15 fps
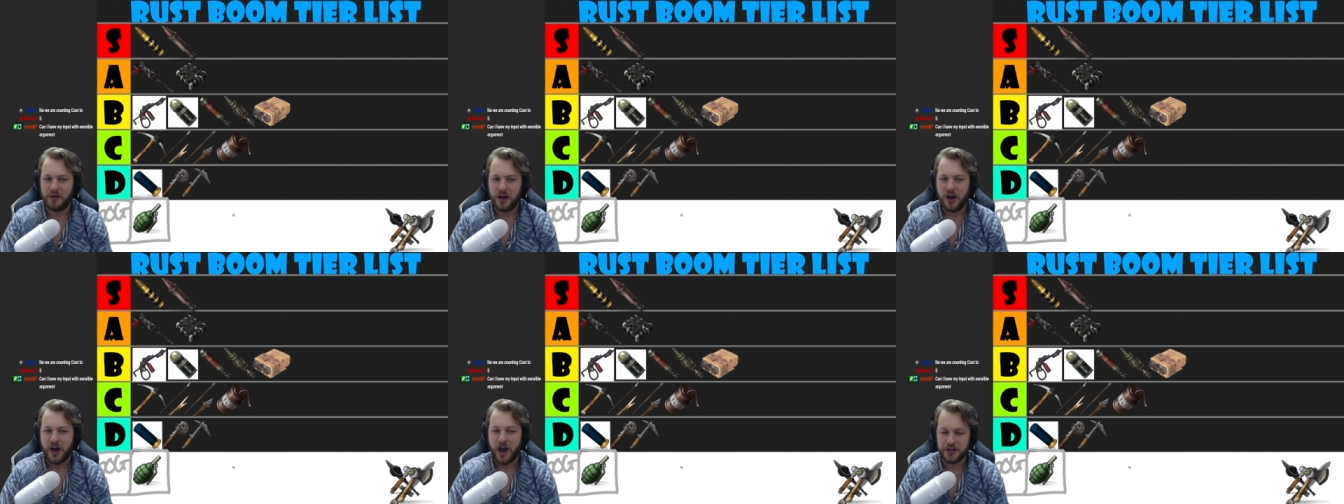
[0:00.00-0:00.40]

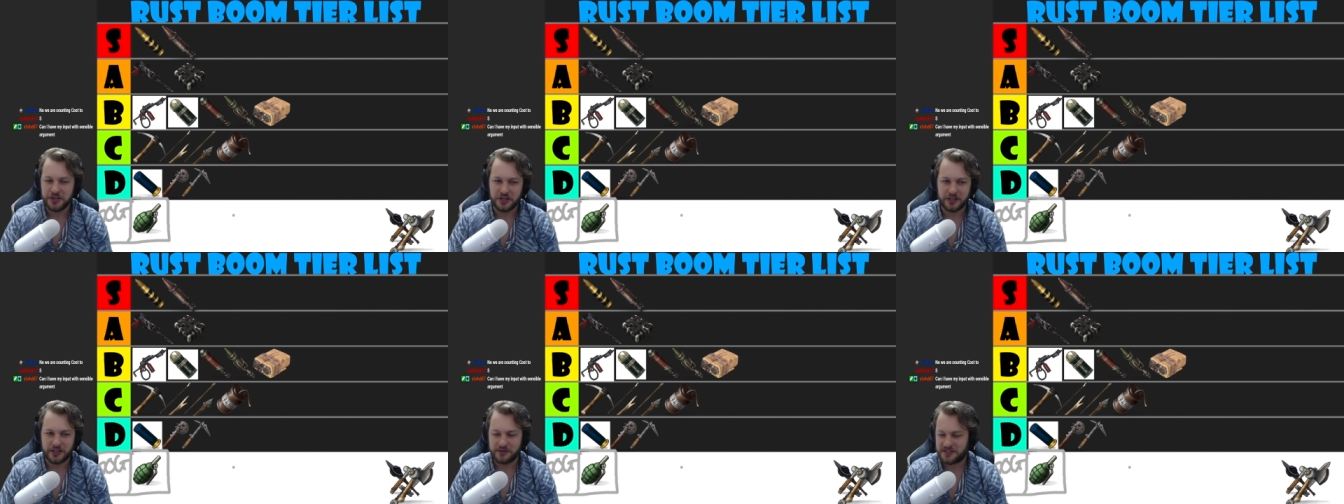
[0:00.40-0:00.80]
Are you
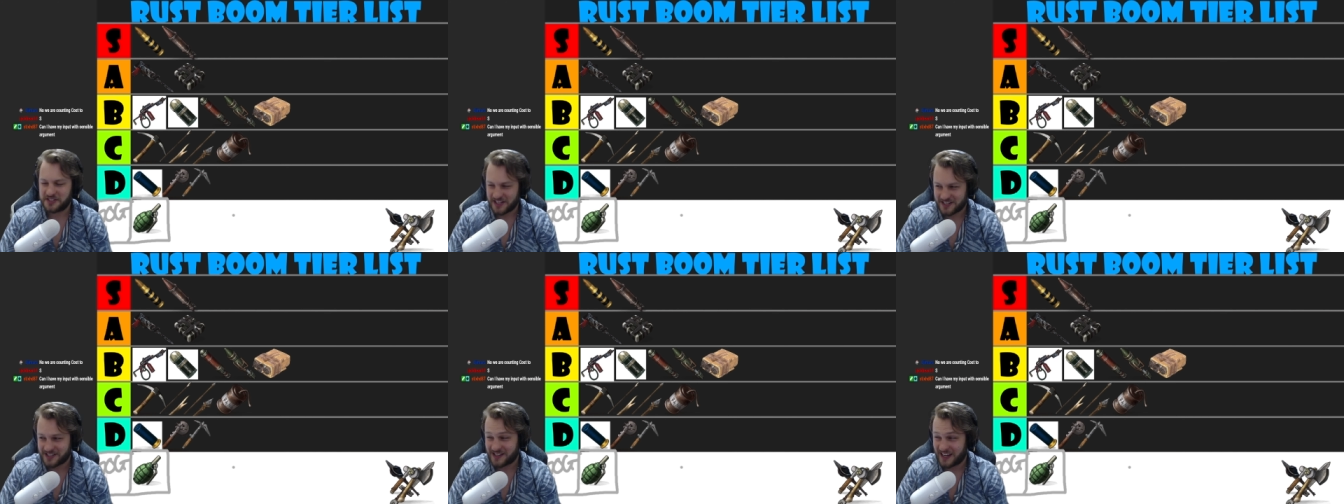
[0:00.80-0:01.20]
gonna use
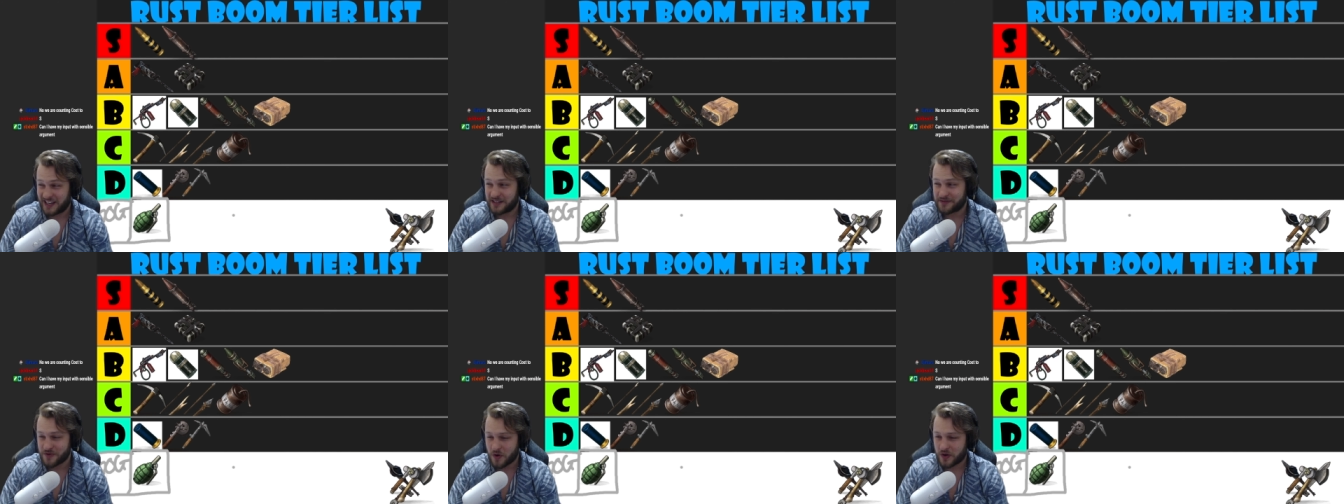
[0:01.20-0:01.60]

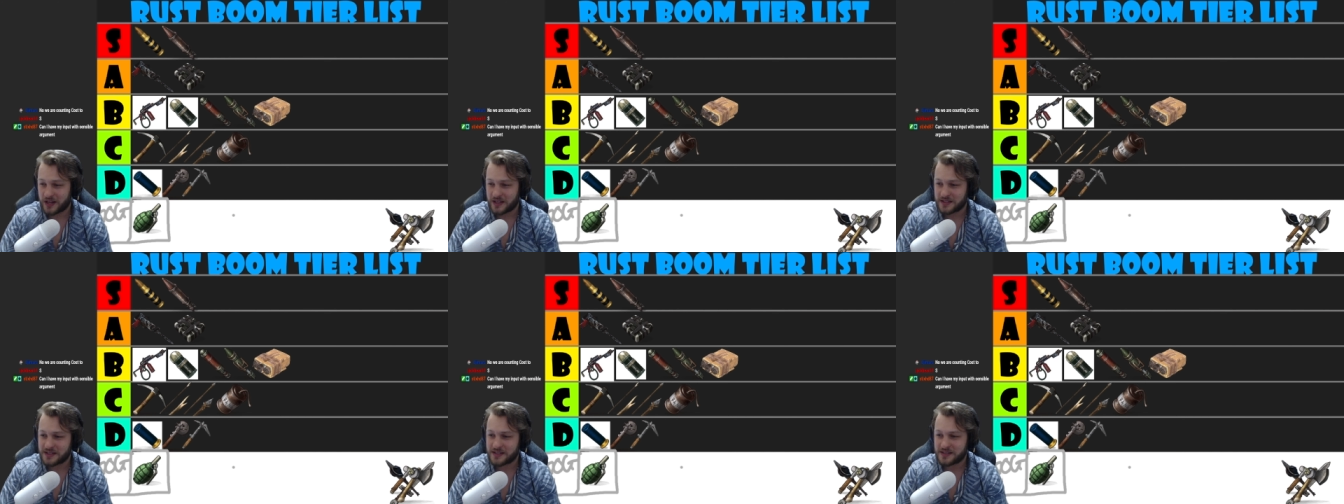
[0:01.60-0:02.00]
16
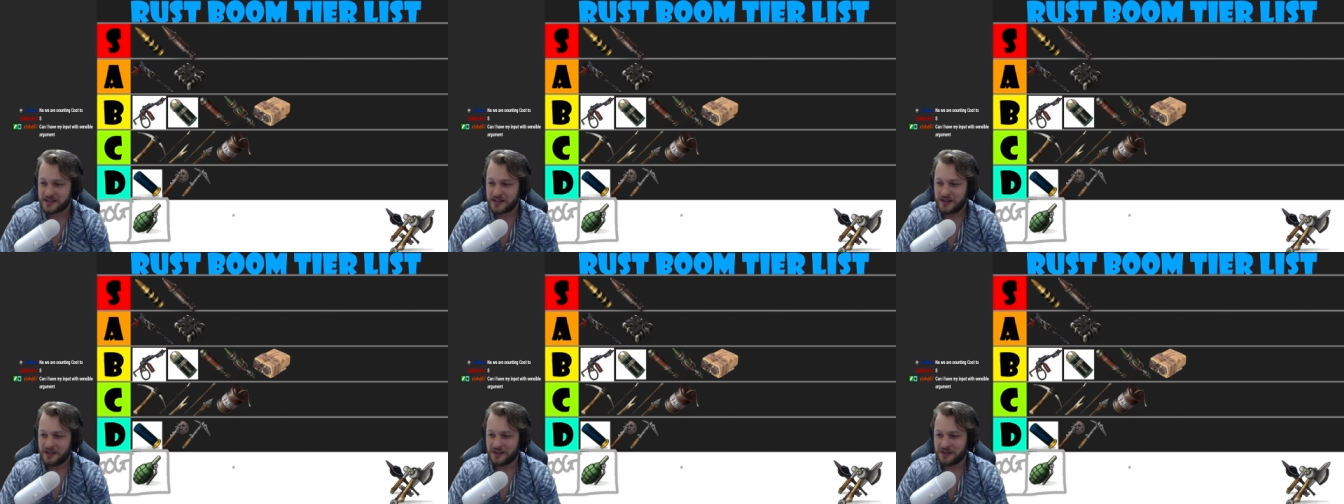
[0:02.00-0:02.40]
rockets?
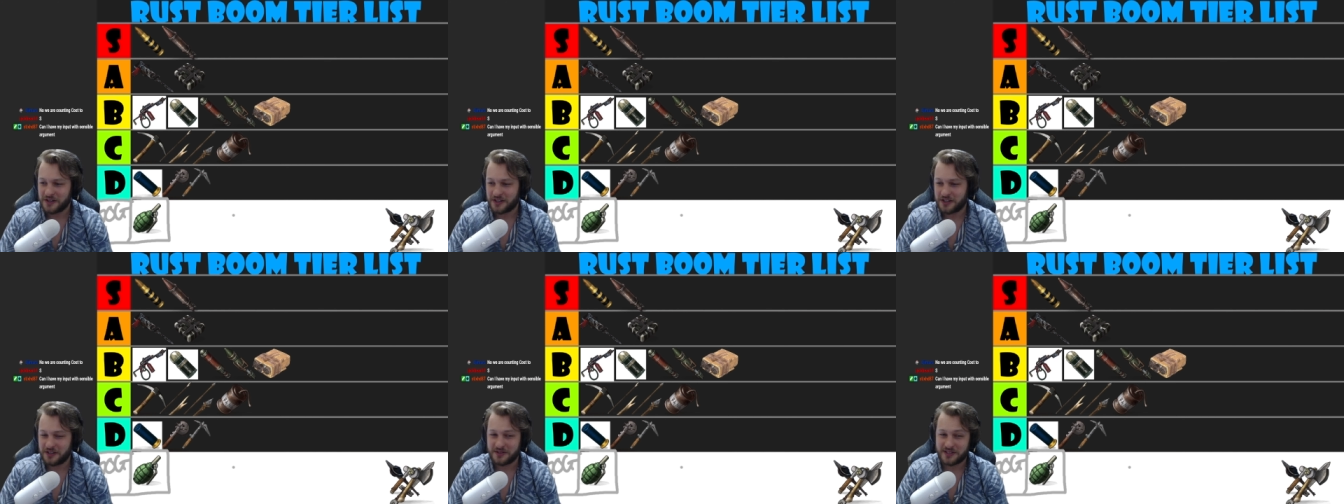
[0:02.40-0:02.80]
Or are you
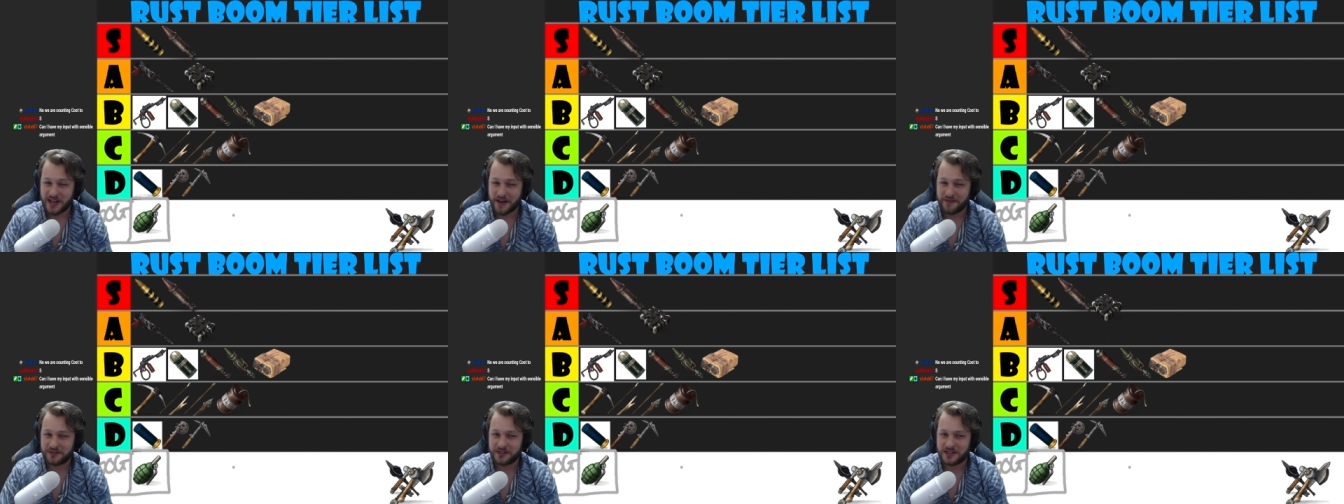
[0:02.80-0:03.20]
gonna use
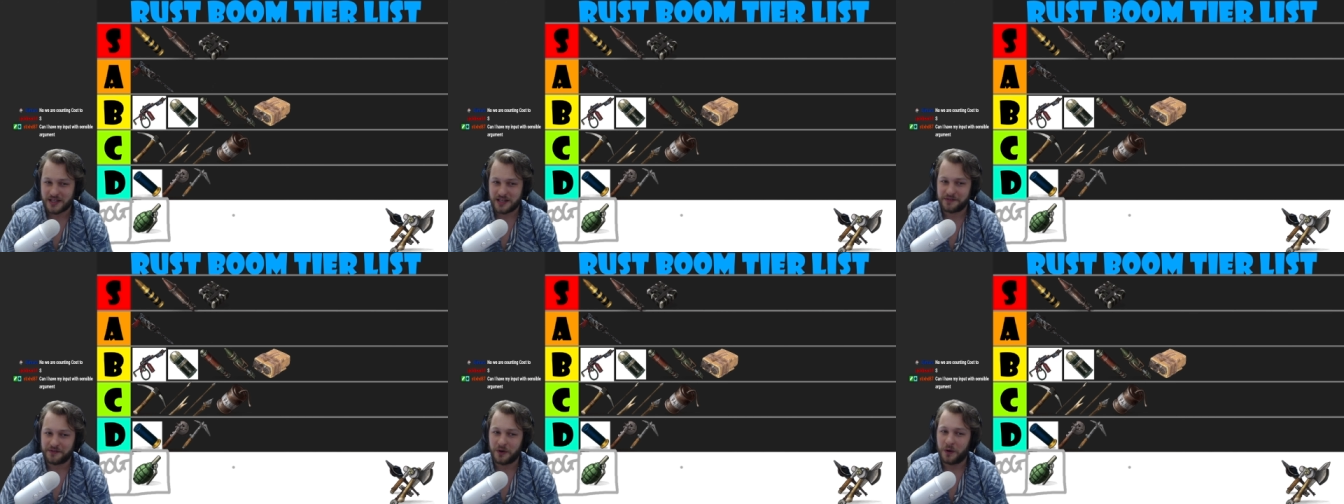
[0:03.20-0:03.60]
7
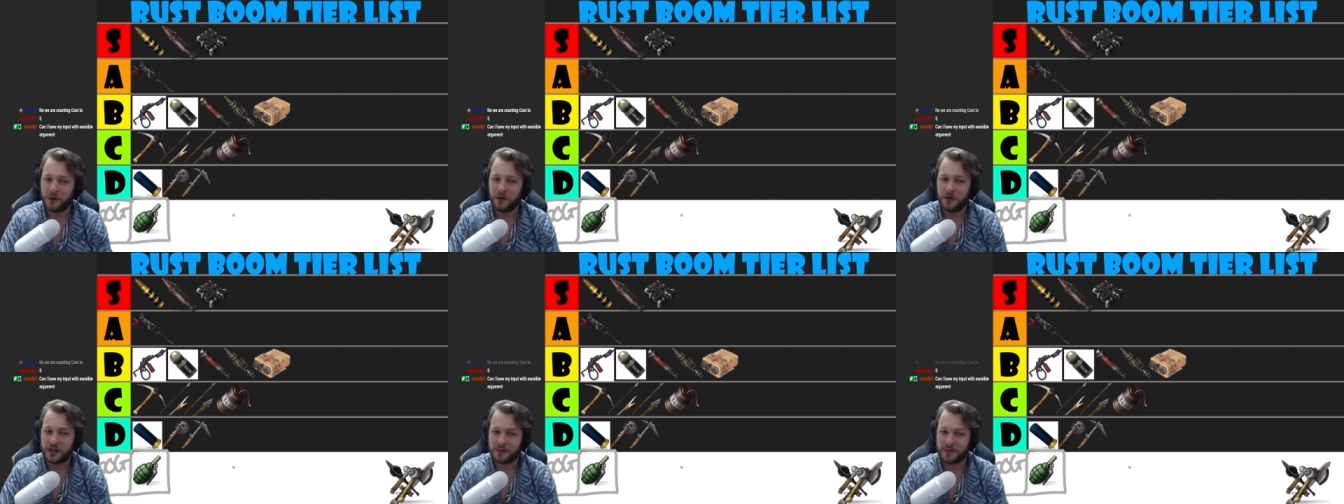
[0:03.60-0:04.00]

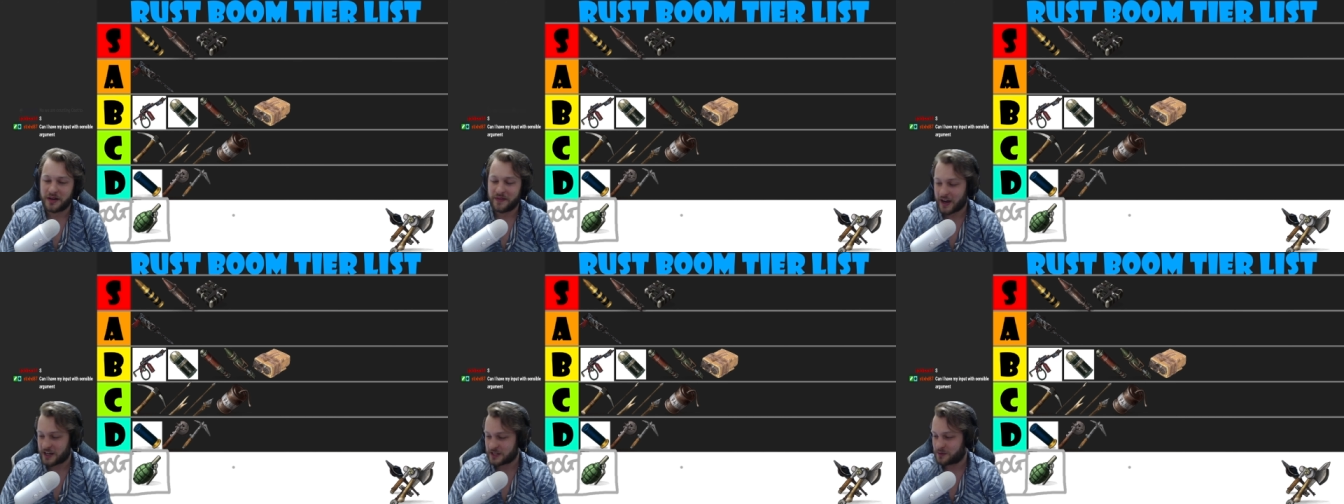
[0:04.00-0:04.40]
C4 and a bit of
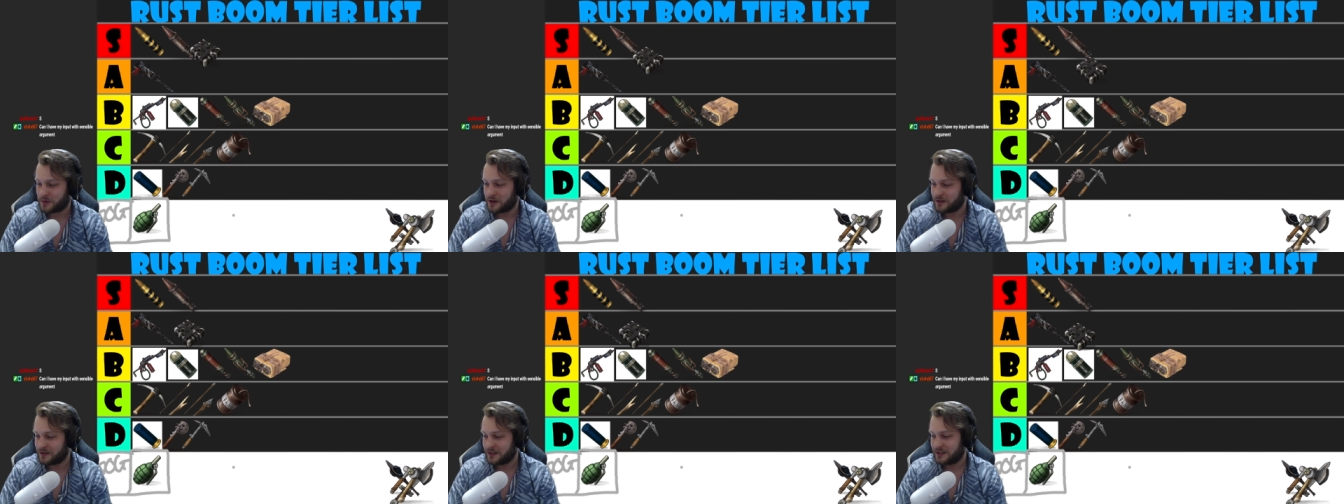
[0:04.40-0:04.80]

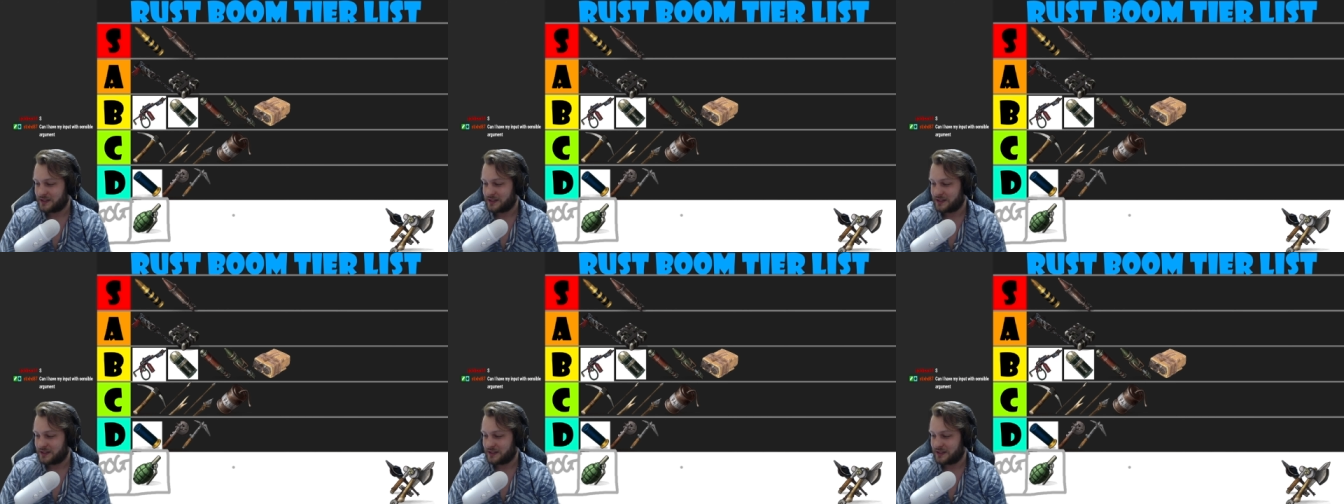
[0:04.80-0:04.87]
Explo?